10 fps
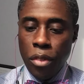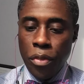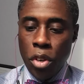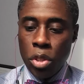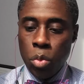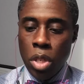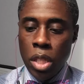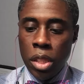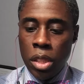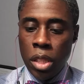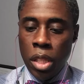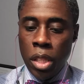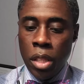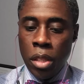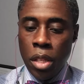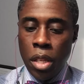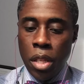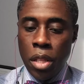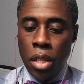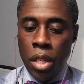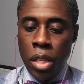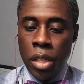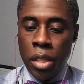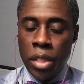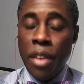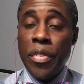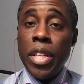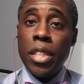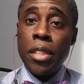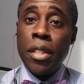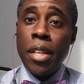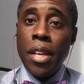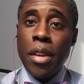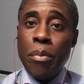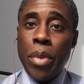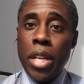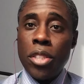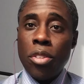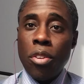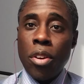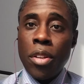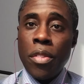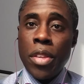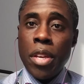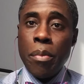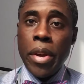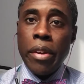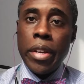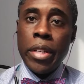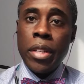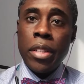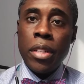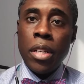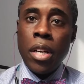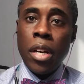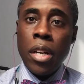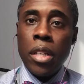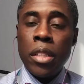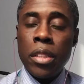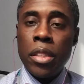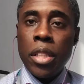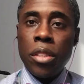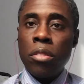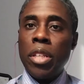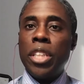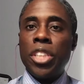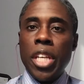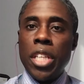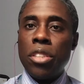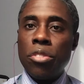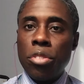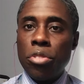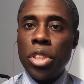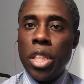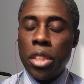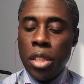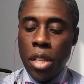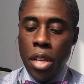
First one is the definition based on the American Dental Education Association.